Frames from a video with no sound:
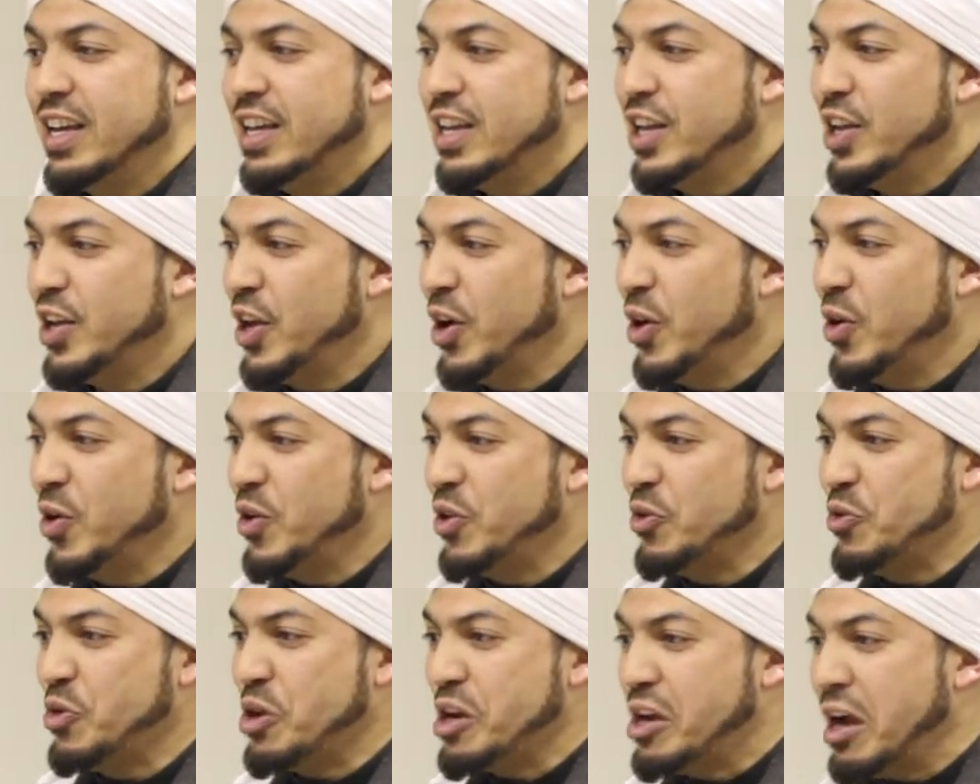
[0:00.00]
You know,
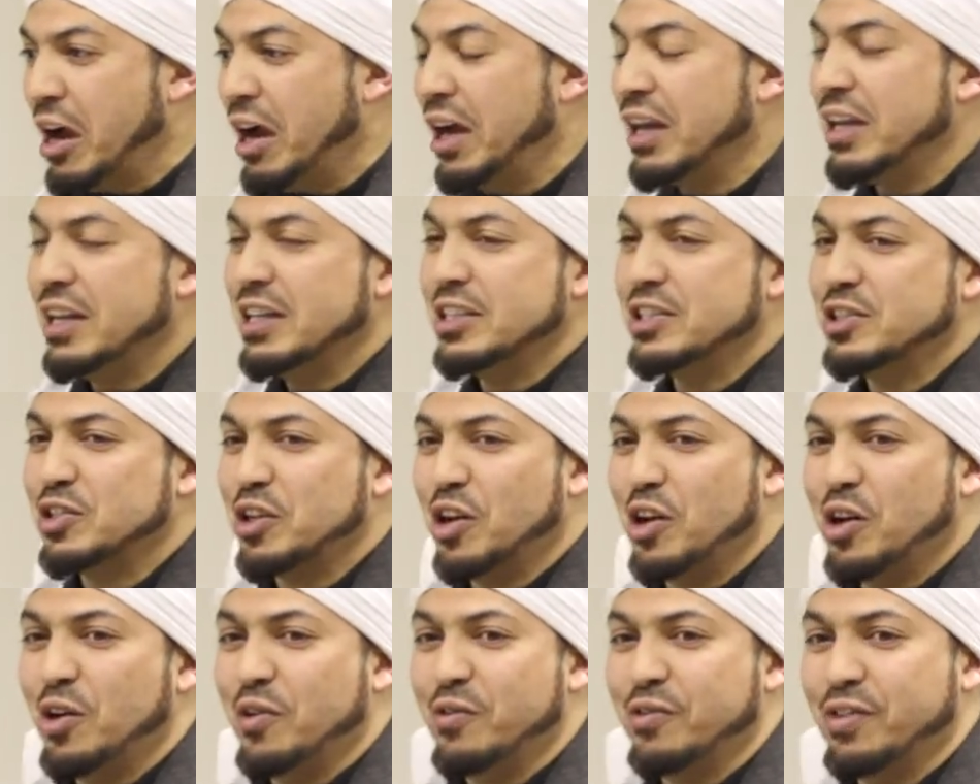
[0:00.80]
regardless
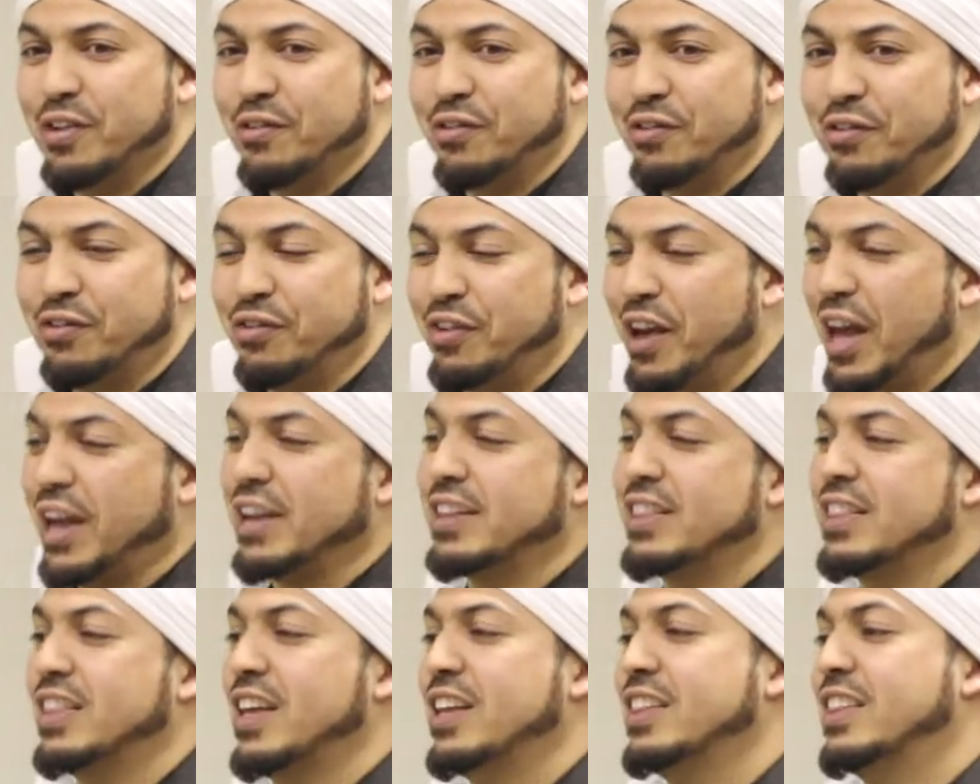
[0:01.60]
of the
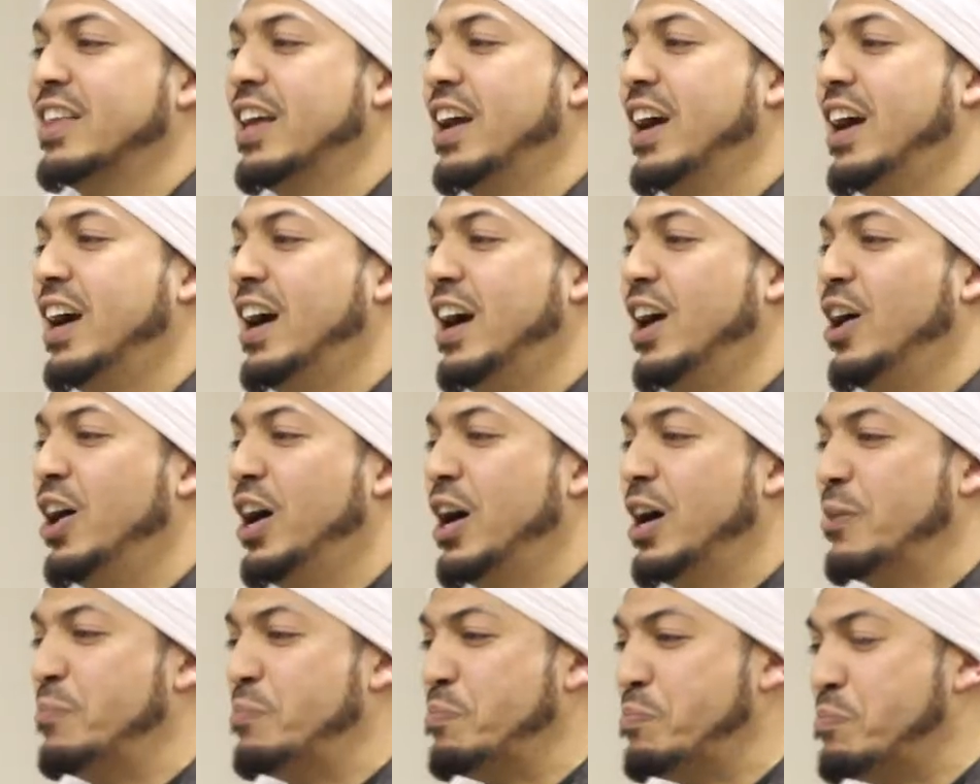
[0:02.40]
fact that they are
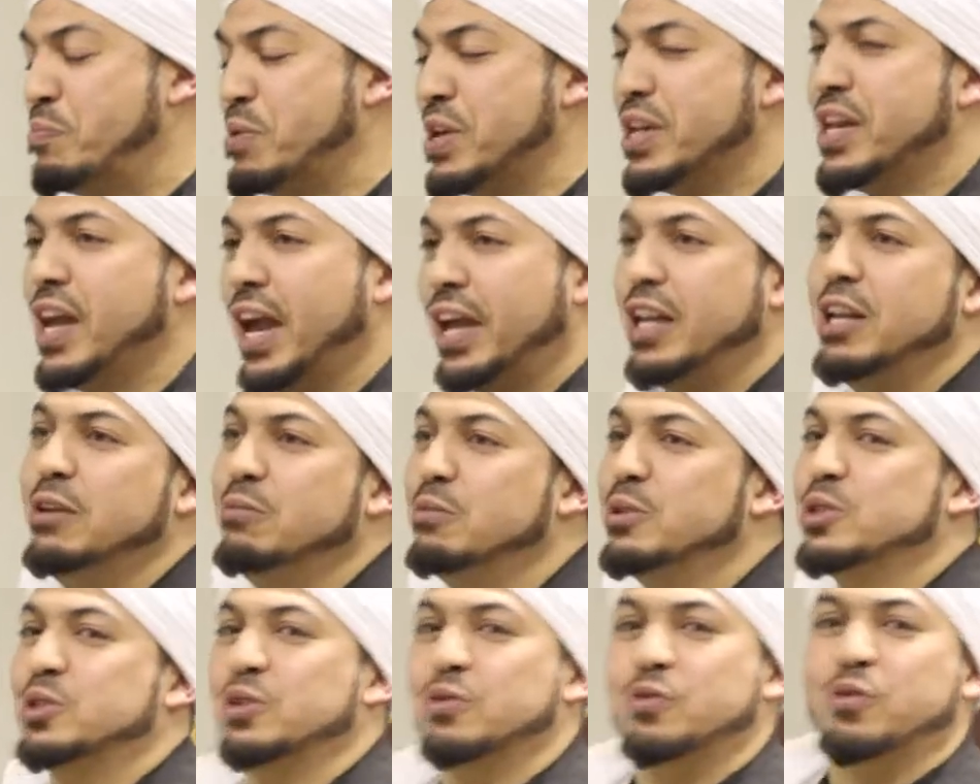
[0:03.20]
big
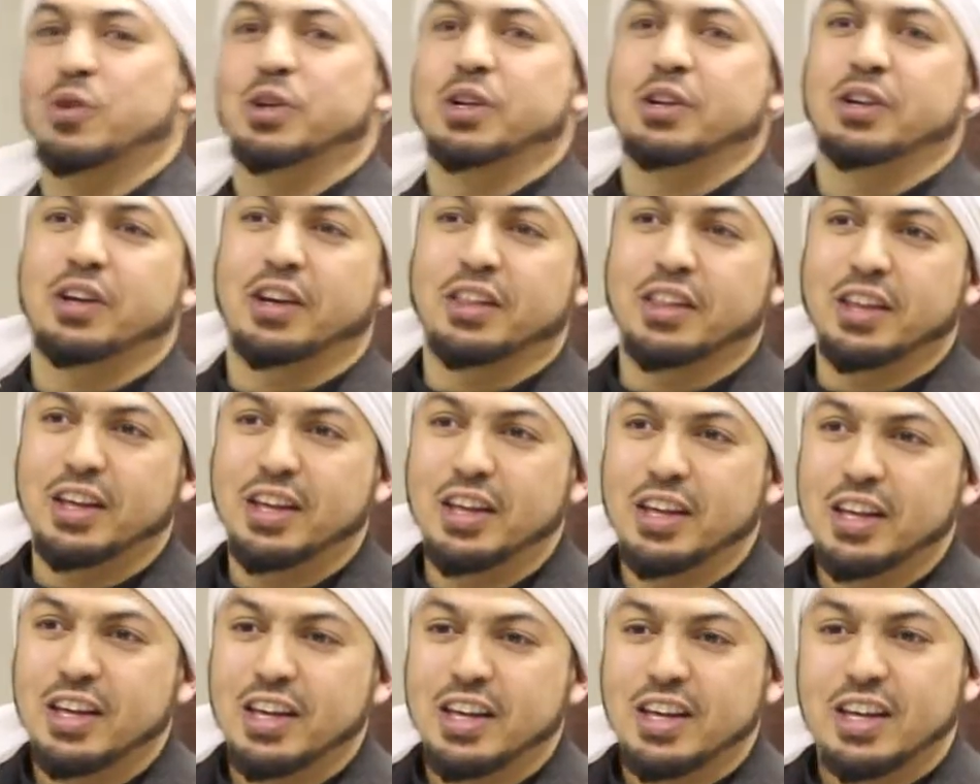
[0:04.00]
enemies of one
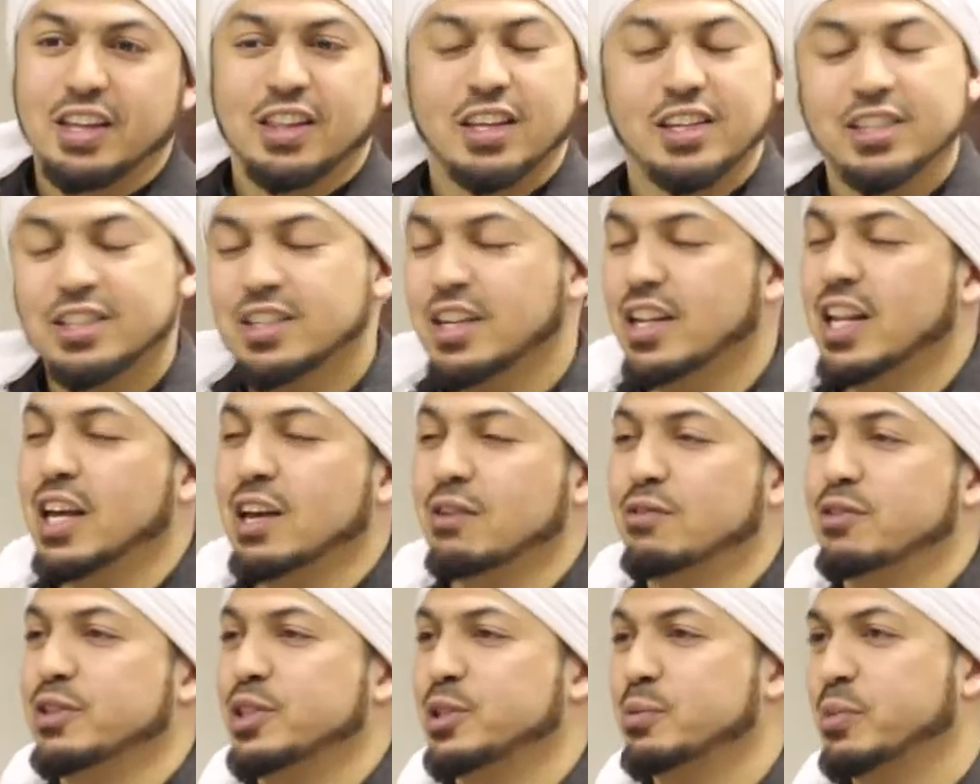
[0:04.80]
another, they still
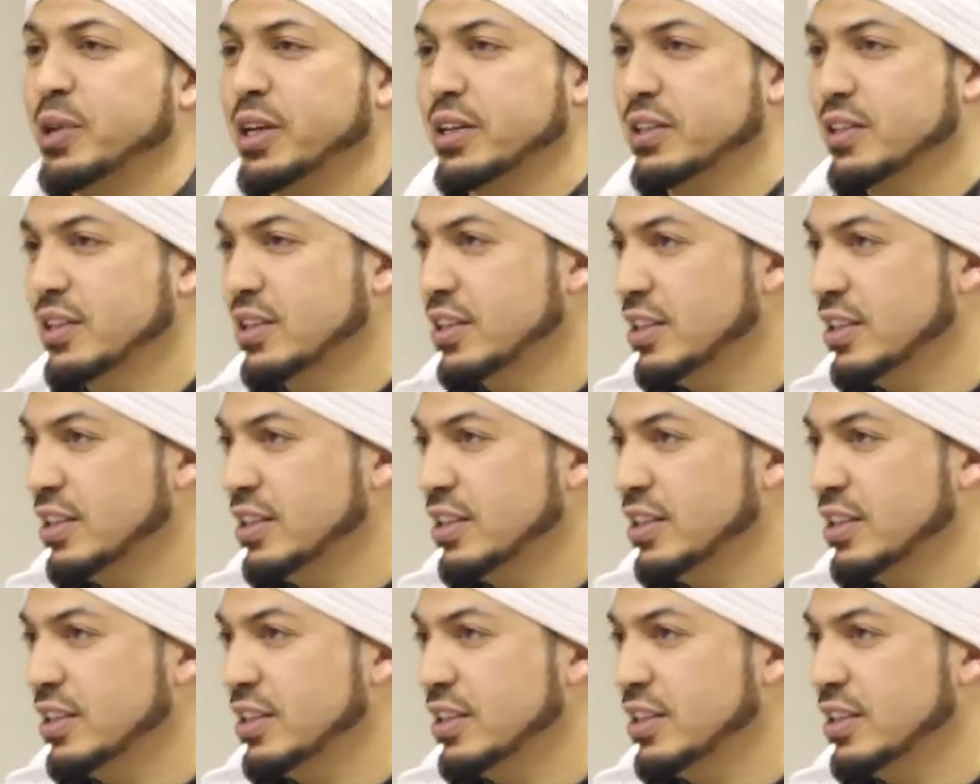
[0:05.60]
have respect.